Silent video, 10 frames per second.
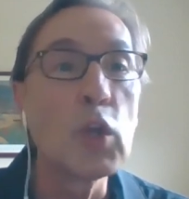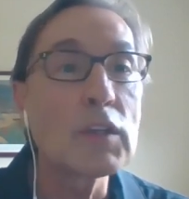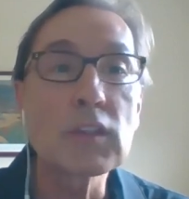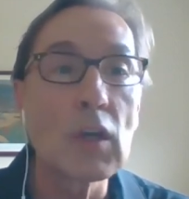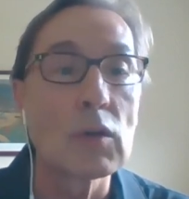
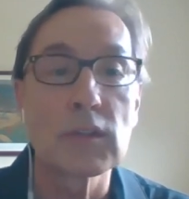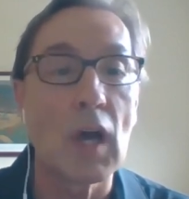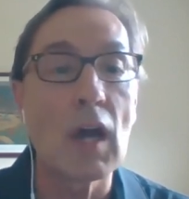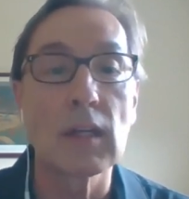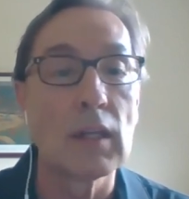The list
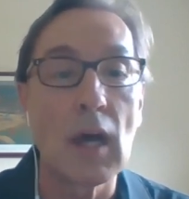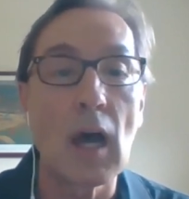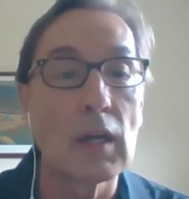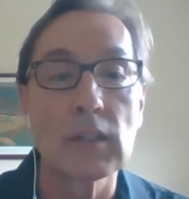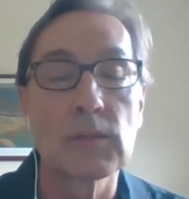goes
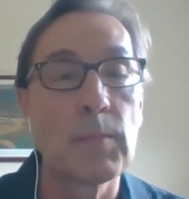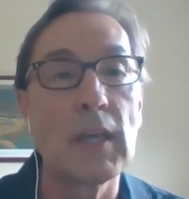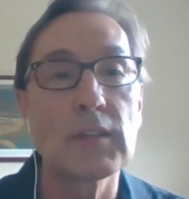on and on.